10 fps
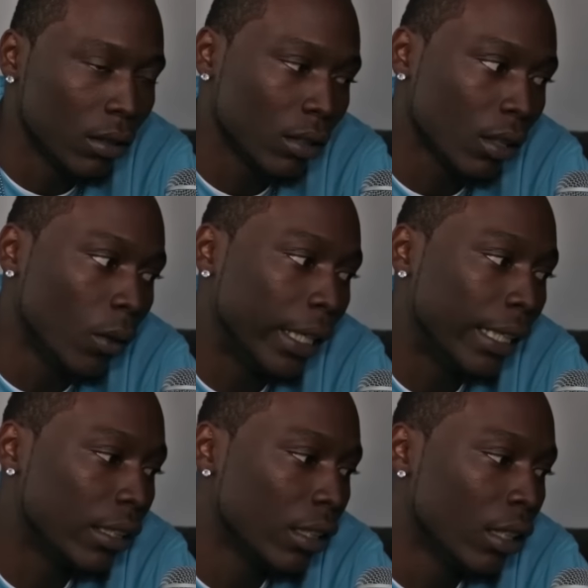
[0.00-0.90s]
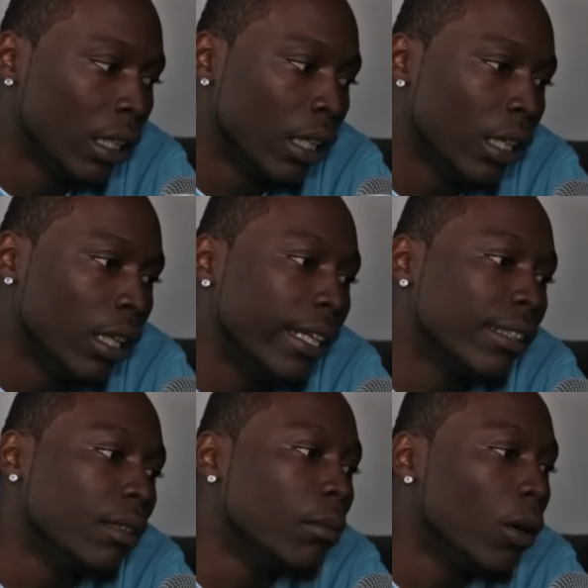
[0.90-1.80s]
So it's
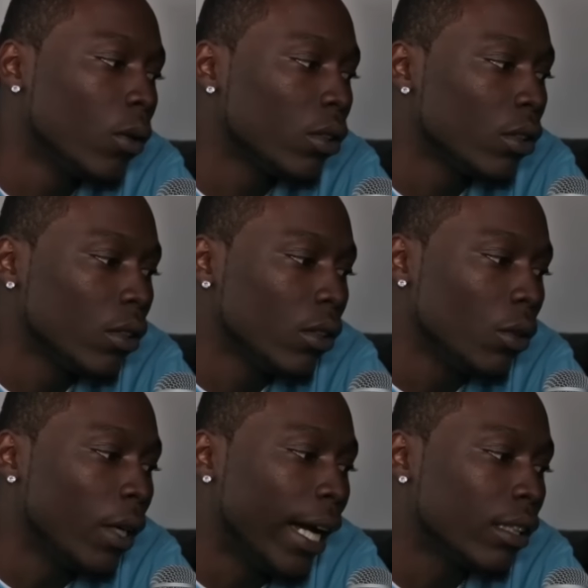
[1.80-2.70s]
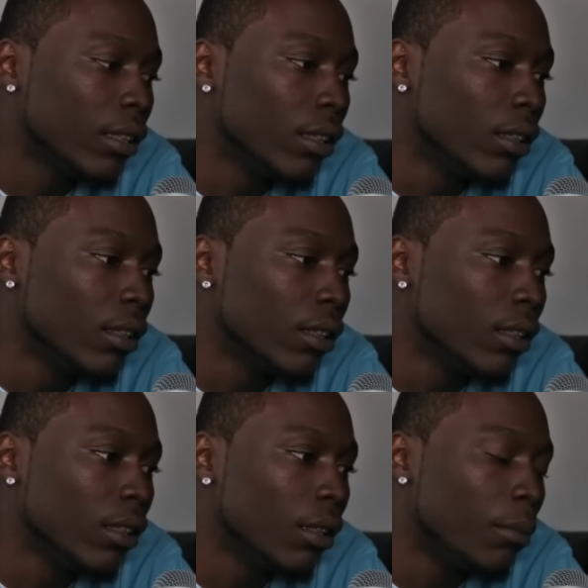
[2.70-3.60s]
it's the most, you got
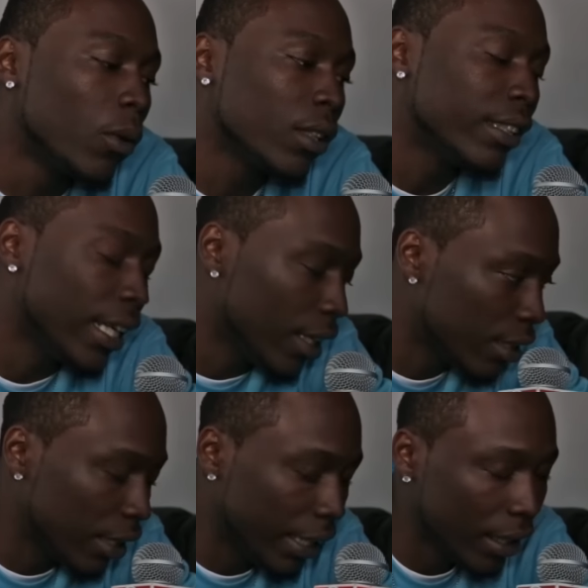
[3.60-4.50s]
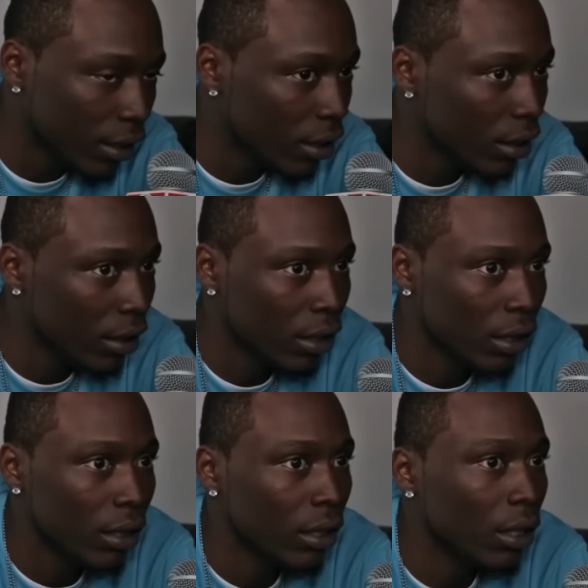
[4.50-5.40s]
the most intelligent answers
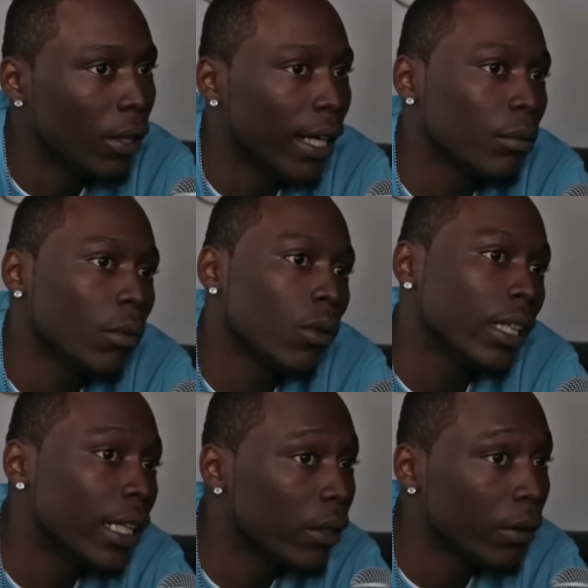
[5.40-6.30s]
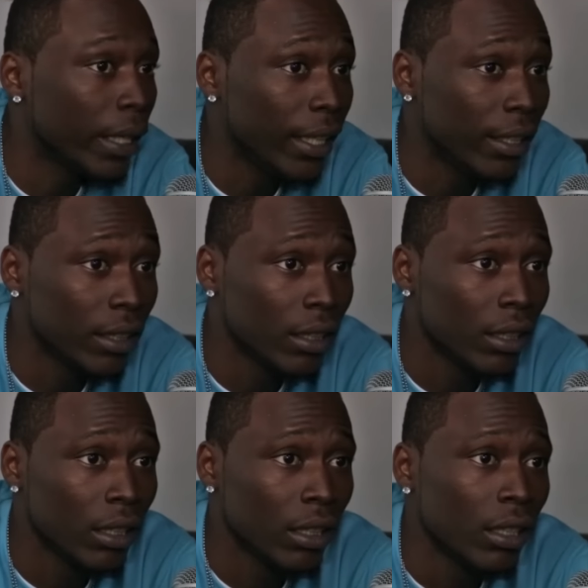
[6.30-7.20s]
and you got the most ignorant answers.
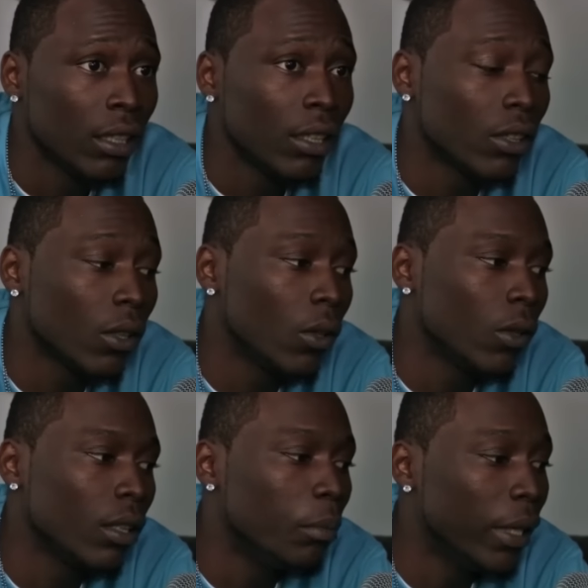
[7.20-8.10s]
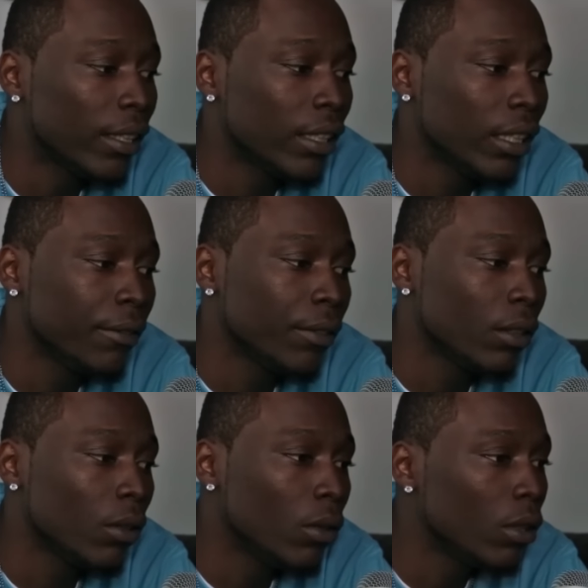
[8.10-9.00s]
So the best thing for
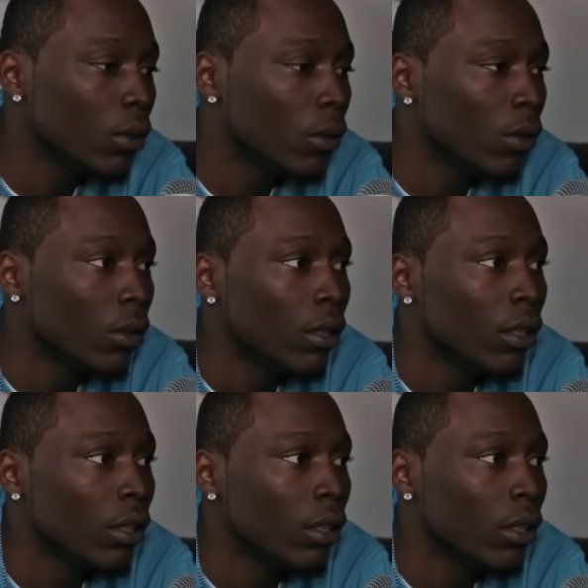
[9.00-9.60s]
you to do